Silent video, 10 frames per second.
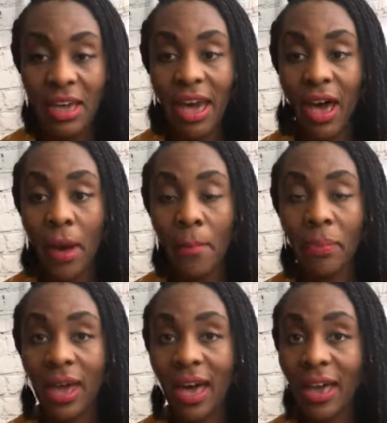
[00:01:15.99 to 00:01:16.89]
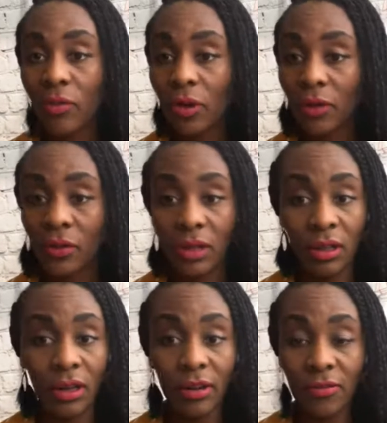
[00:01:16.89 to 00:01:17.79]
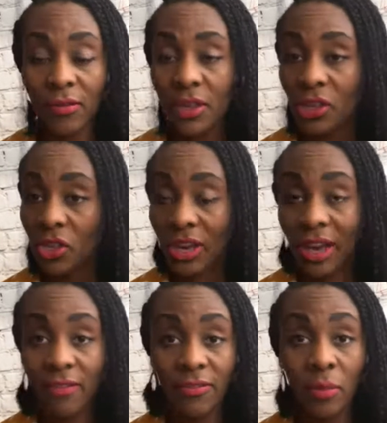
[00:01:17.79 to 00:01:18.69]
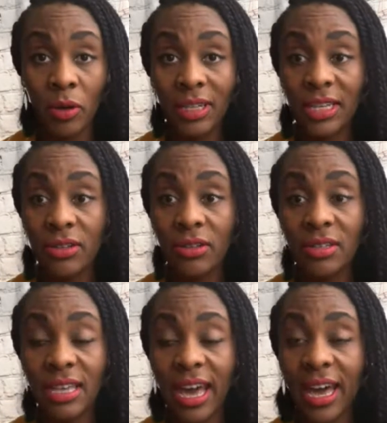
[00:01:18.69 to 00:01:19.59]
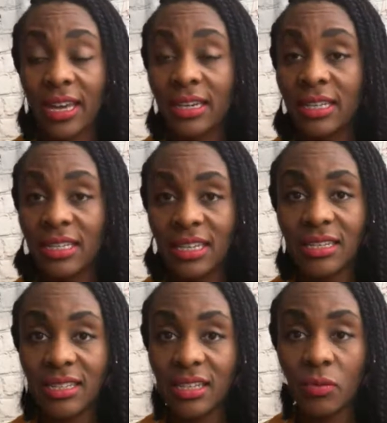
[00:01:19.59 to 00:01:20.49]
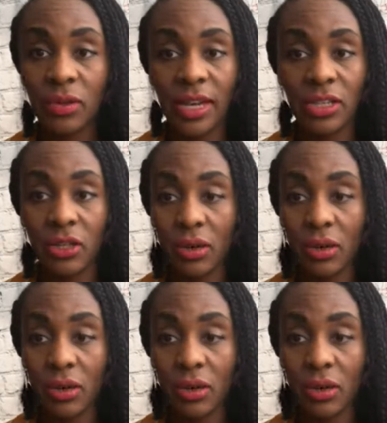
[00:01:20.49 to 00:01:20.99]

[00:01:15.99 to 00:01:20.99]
I work with a lot of shy female leaders, and this is what I do.